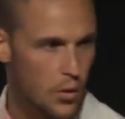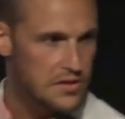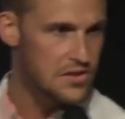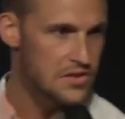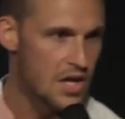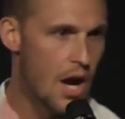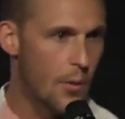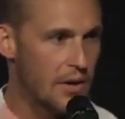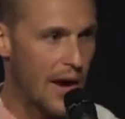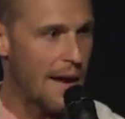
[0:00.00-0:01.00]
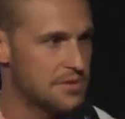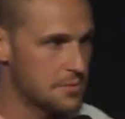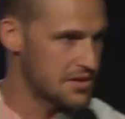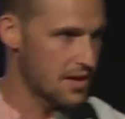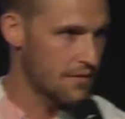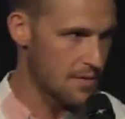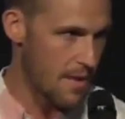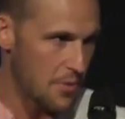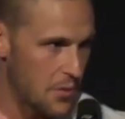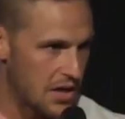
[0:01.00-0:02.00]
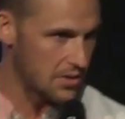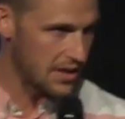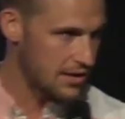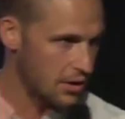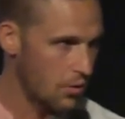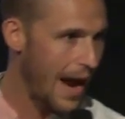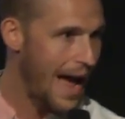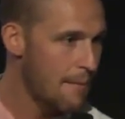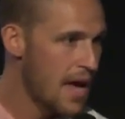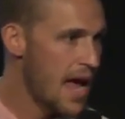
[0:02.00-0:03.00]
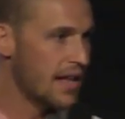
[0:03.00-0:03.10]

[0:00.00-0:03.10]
voices, we grab some stuff that maybe we don't need to grab,